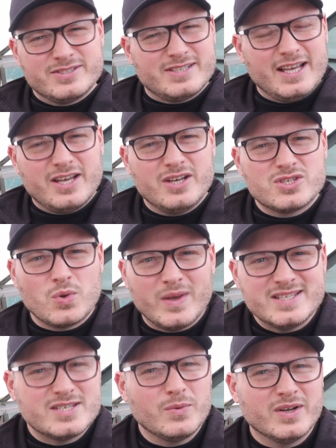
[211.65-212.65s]
us like a
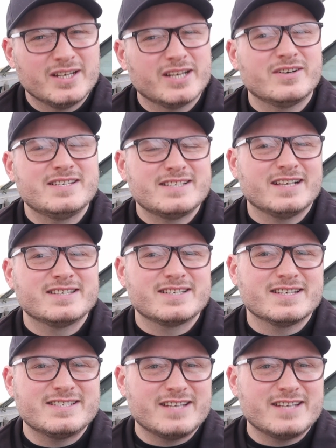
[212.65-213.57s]
21 degrees Celsius